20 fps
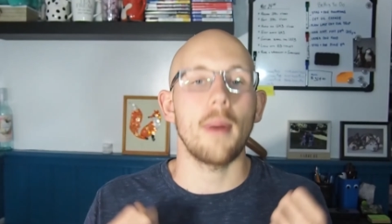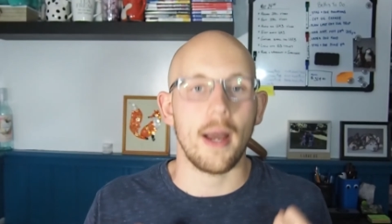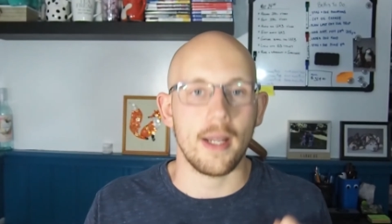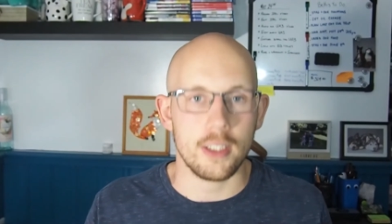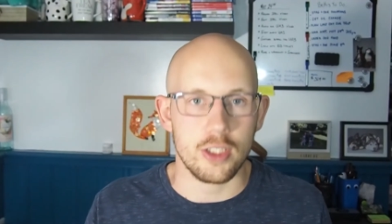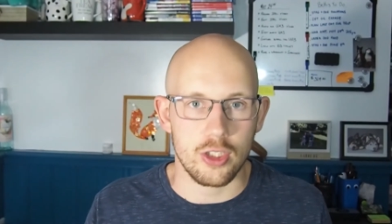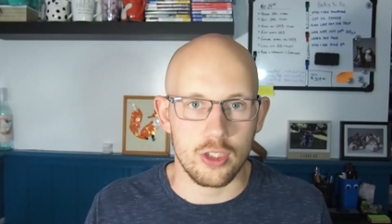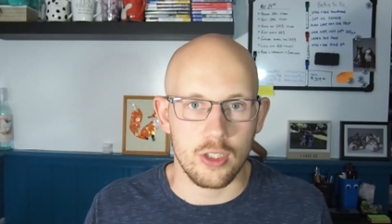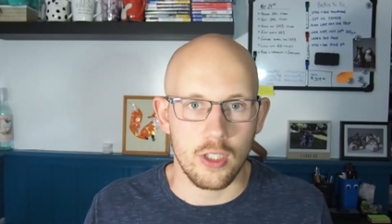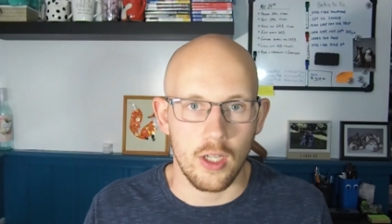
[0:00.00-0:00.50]

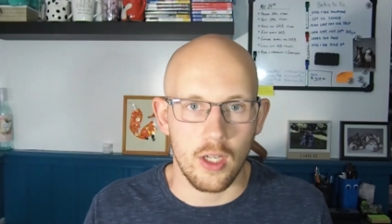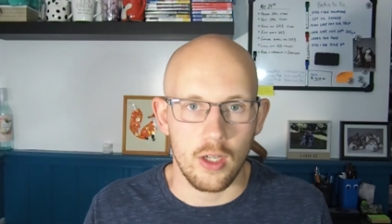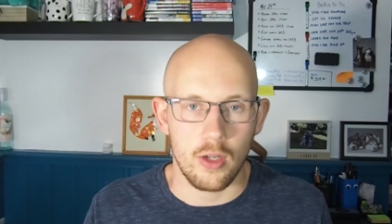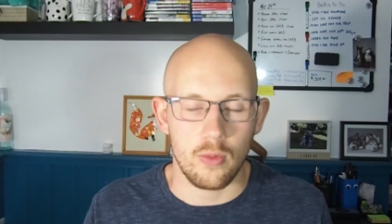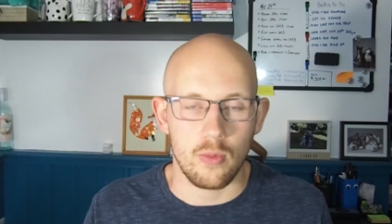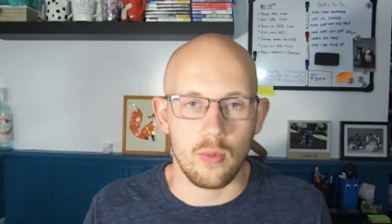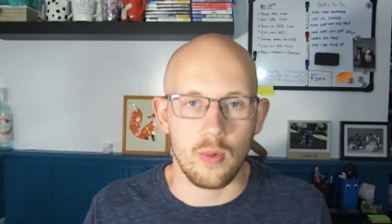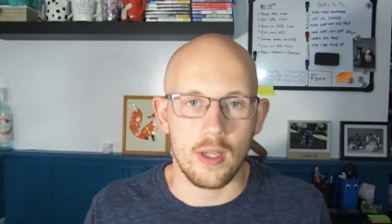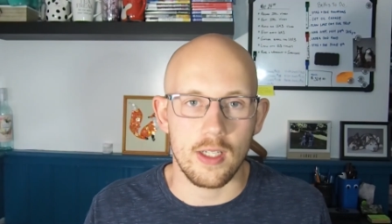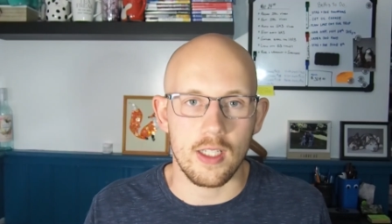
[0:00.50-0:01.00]
much
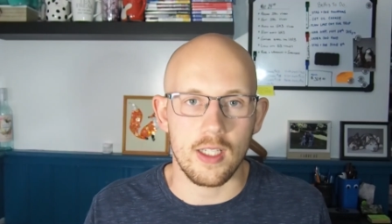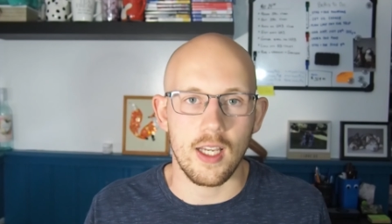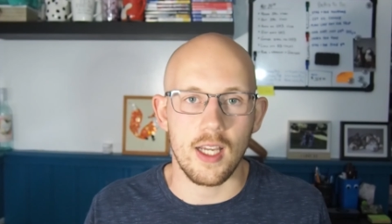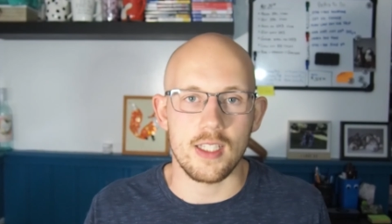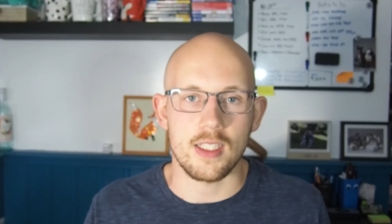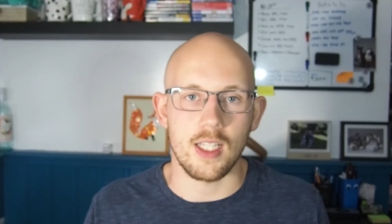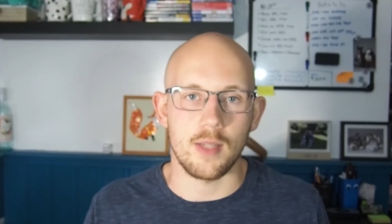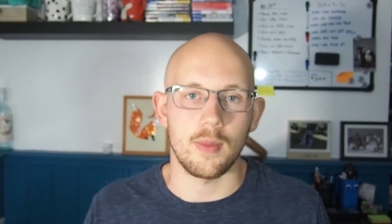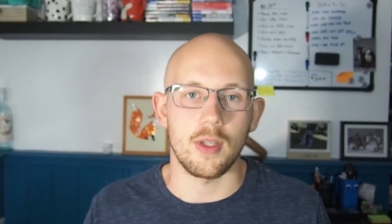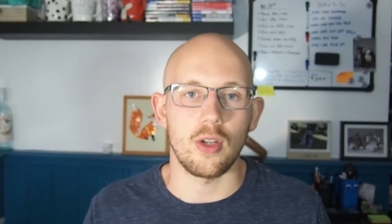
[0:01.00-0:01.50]
when you
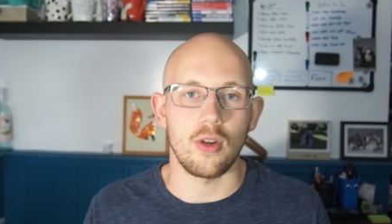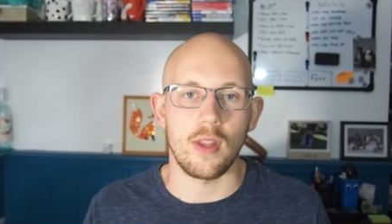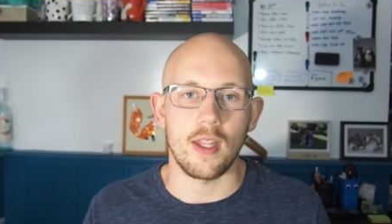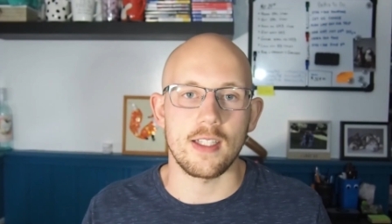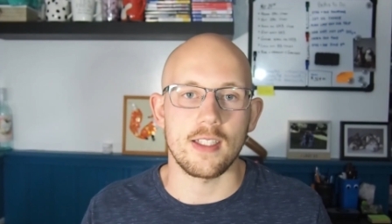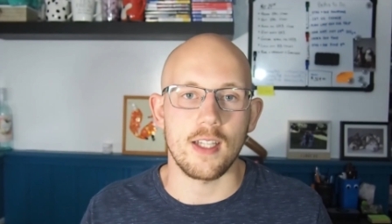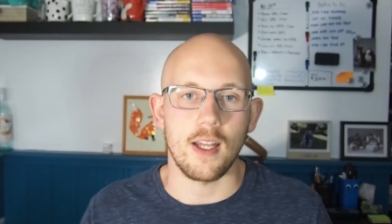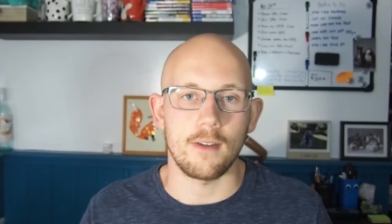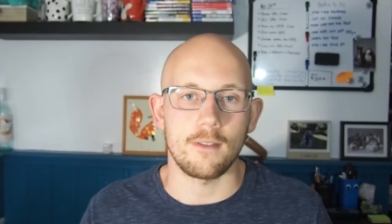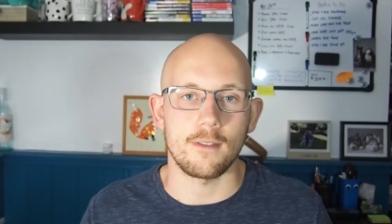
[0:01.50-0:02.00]
guys let me know
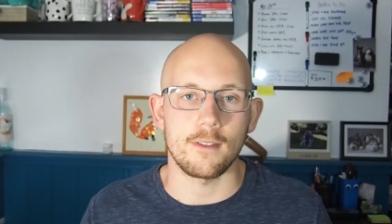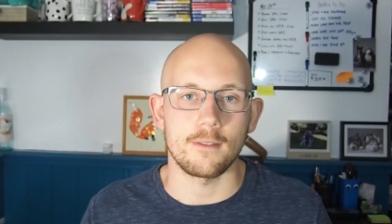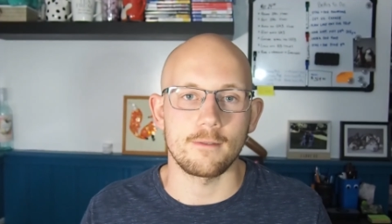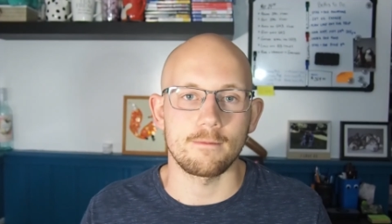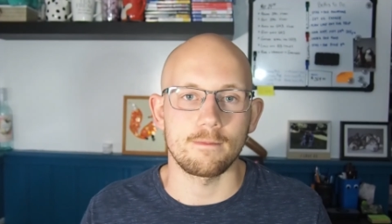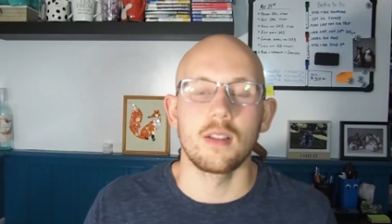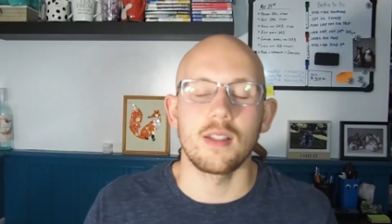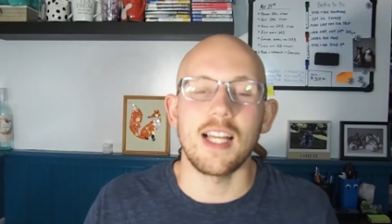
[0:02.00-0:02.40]
that stuff.